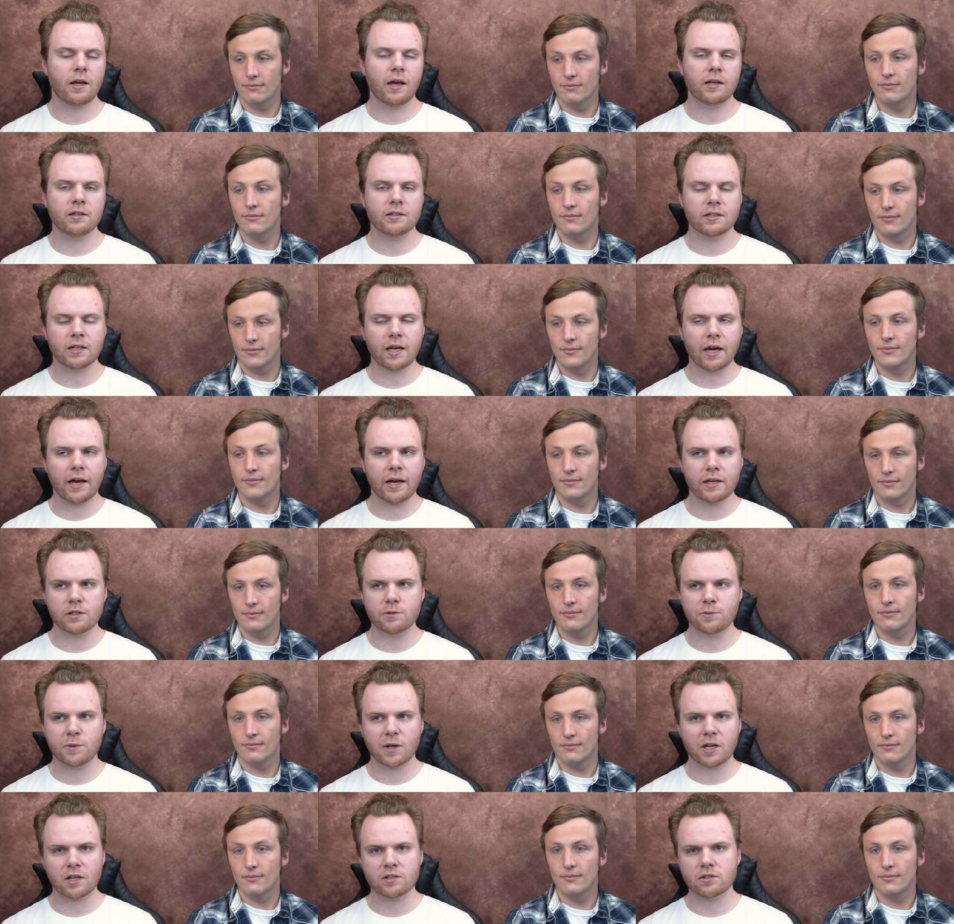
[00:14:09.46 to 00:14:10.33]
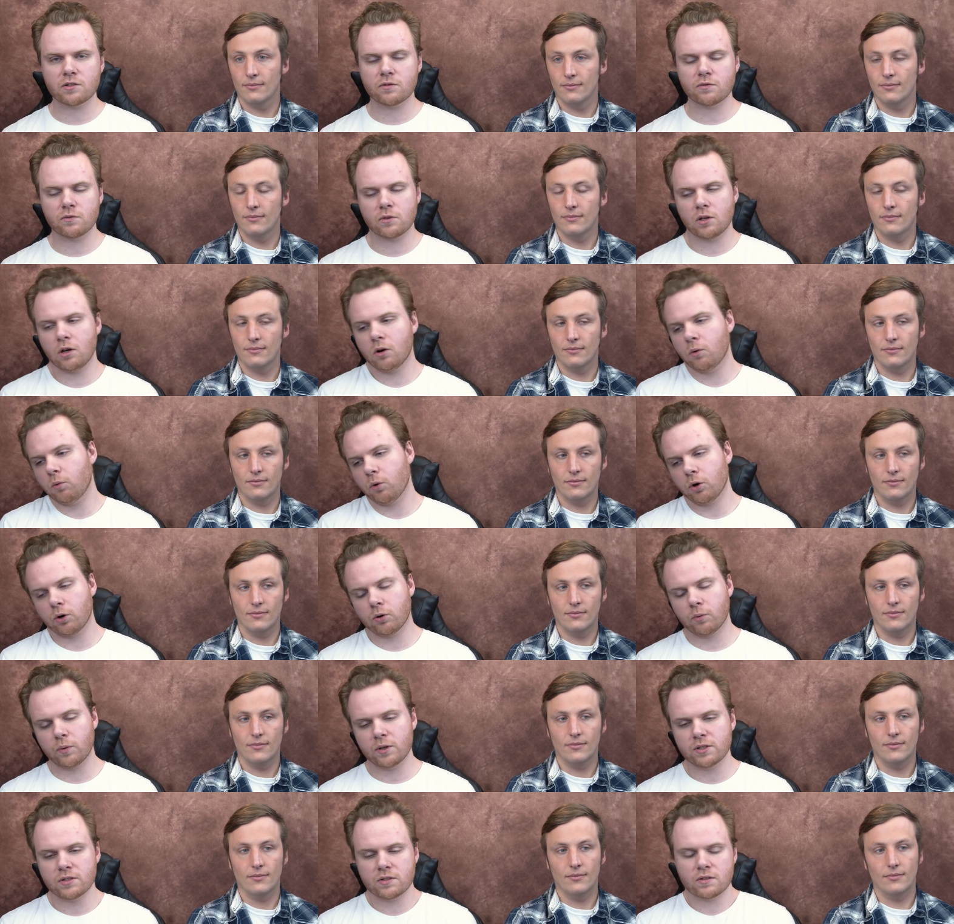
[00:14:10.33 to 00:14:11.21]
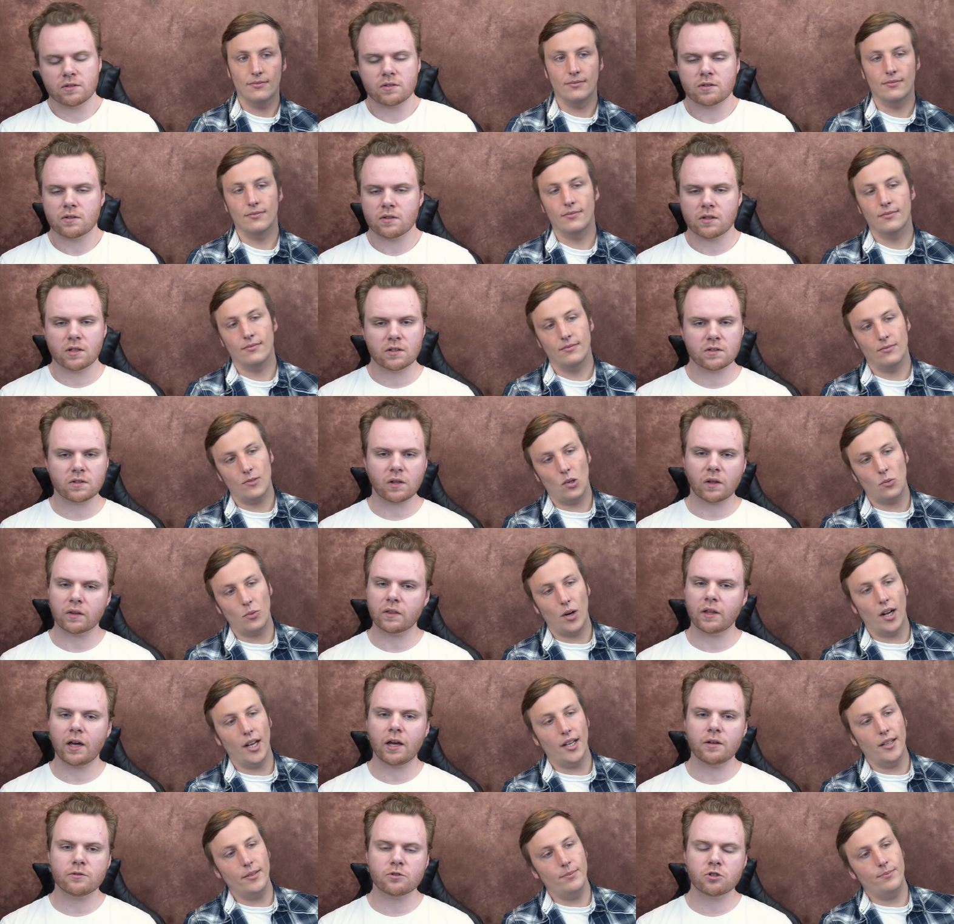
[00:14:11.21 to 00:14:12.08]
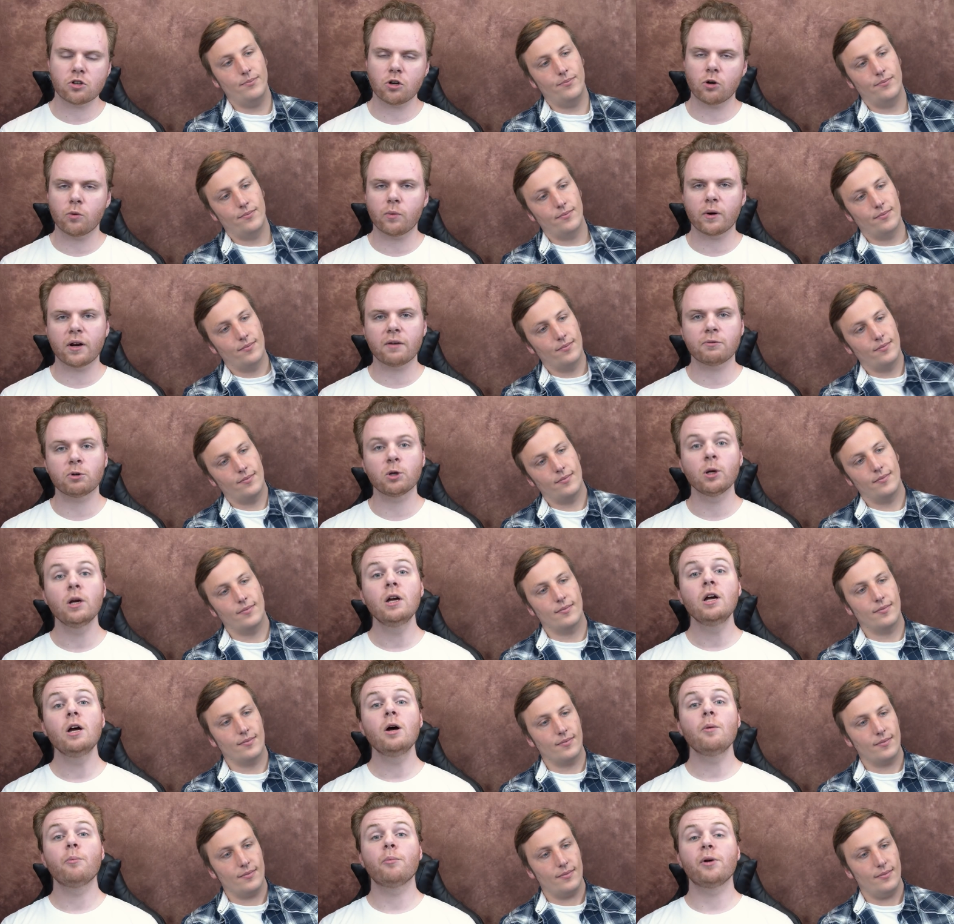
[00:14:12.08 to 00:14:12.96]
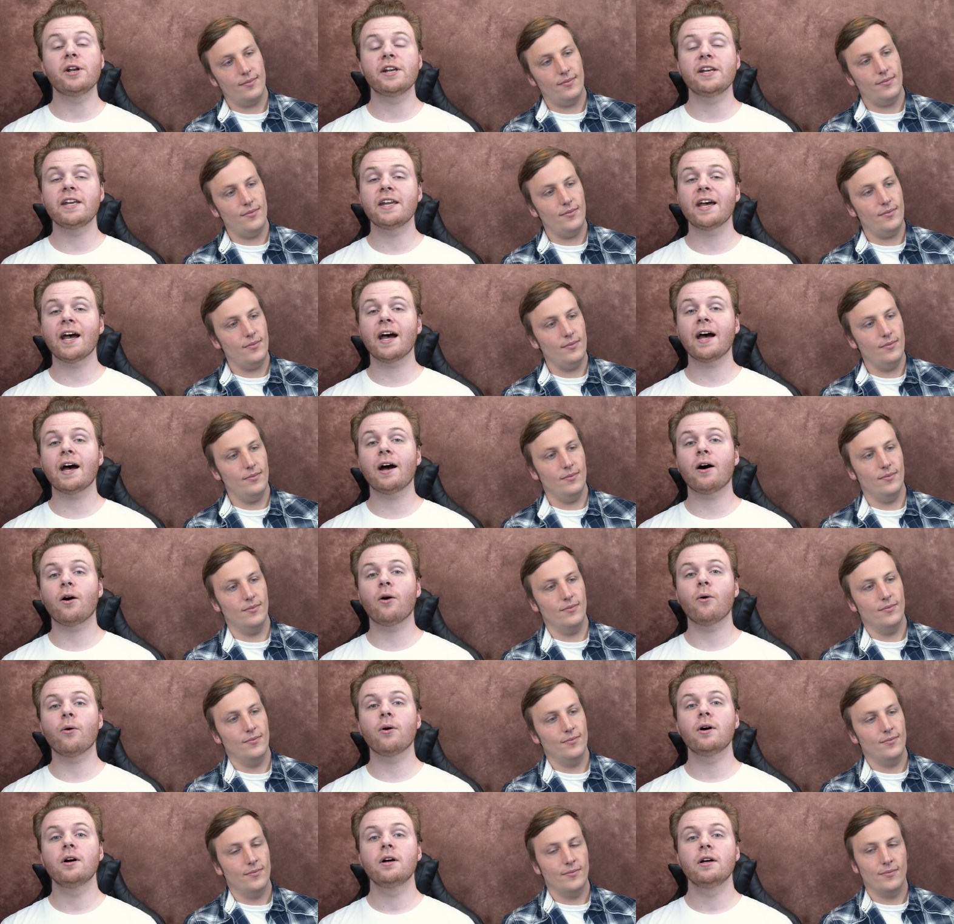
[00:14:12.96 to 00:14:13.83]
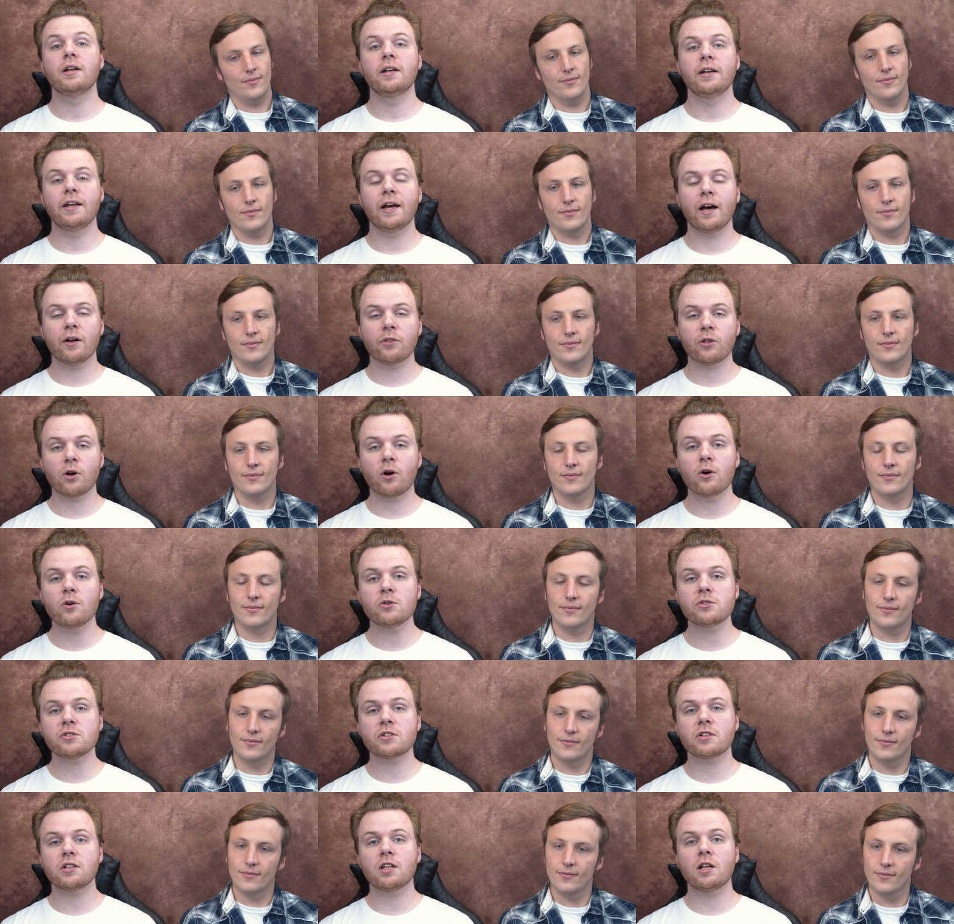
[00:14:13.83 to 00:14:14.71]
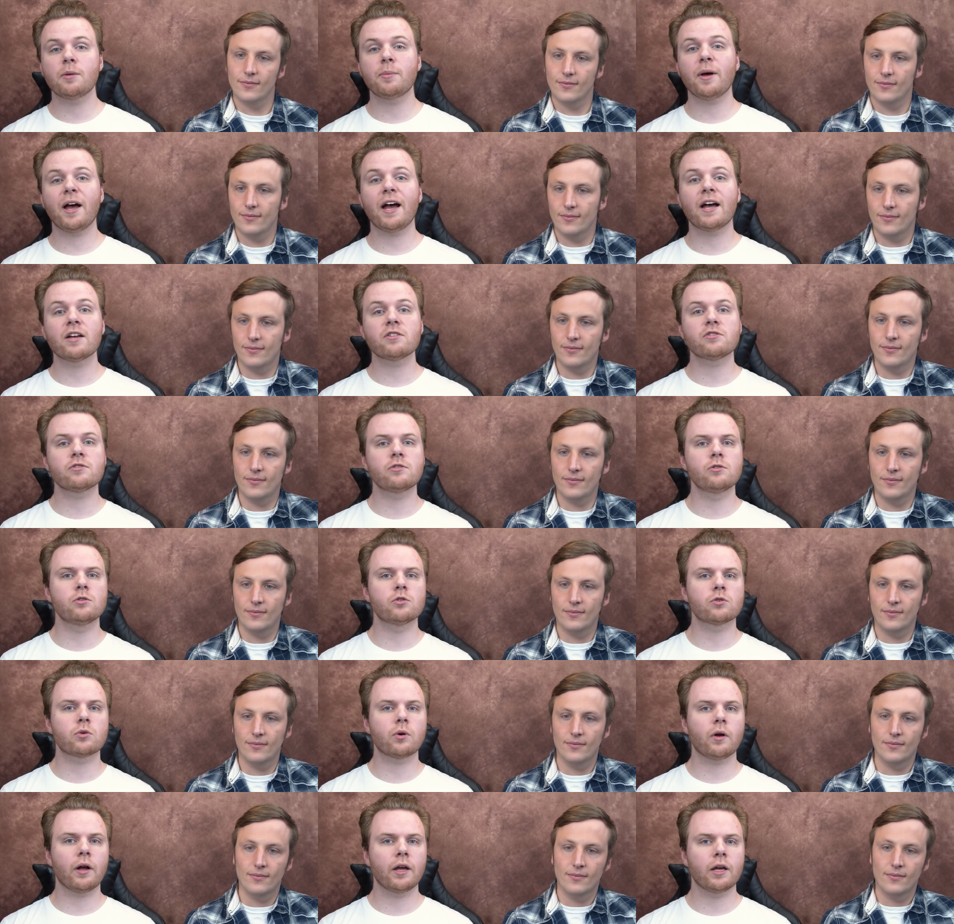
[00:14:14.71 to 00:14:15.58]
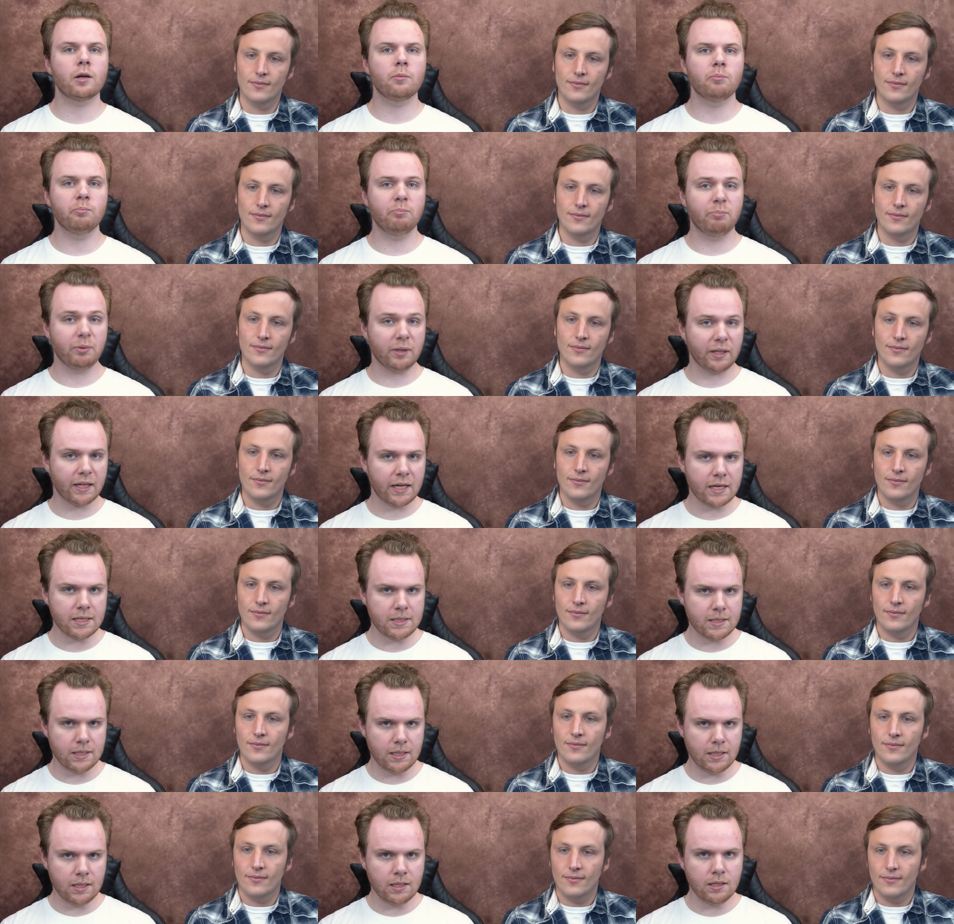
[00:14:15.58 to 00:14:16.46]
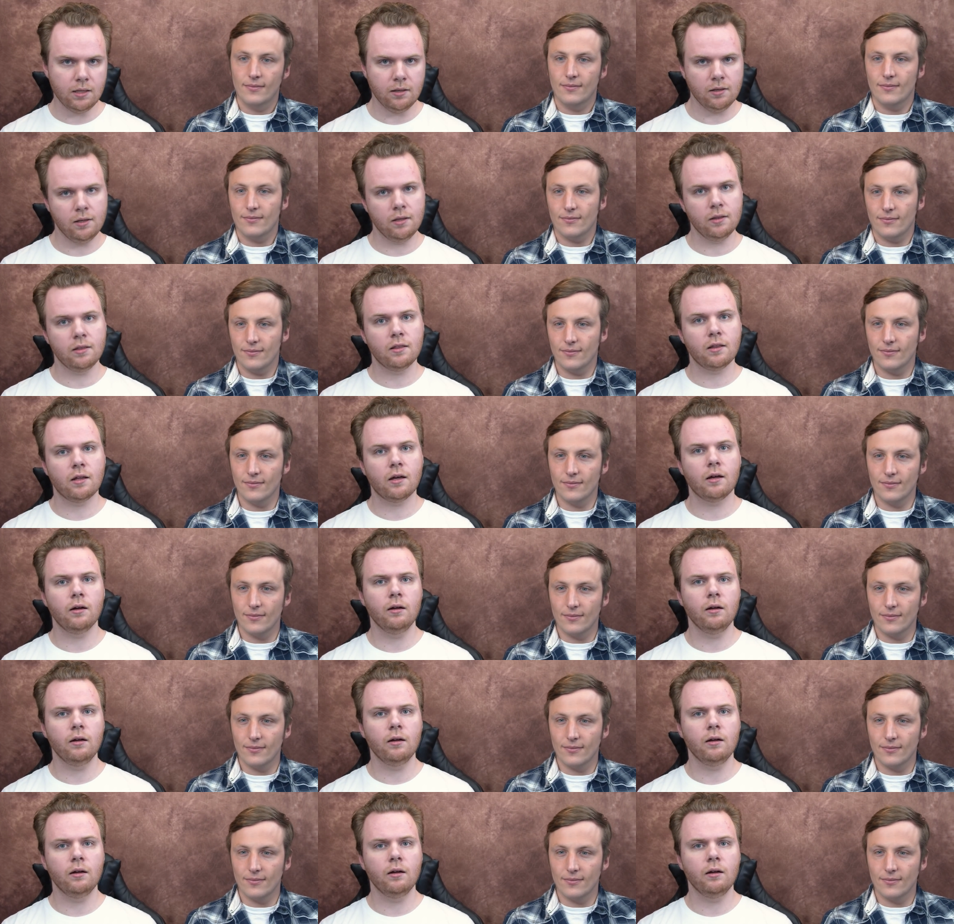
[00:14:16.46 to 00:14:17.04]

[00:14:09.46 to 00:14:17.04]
Speaker 1: And, and yeah, it's because of, you know, work reasons and things like right. that. Sure, whatever. But now, now the host club has to try and blend in, in the,